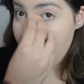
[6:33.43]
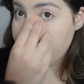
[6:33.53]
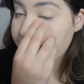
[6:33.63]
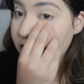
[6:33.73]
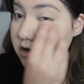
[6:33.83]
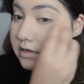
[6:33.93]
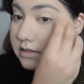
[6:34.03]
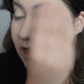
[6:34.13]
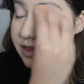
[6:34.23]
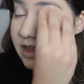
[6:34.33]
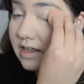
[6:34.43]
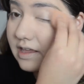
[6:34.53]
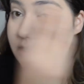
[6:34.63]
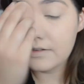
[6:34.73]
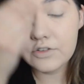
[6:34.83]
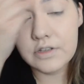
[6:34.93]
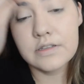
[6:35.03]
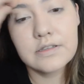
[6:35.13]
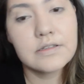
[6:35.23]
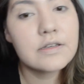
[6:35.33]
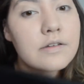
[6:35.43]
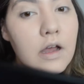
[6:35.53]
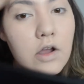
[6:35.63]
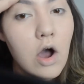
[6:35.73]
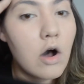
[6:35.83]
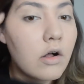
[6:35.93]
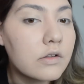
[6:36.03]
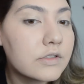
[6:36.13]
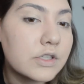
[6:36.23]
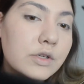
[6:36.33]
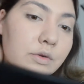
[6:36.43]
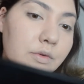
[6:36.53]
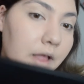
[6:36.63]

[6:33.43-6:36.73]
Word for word: at first, I think is just a call to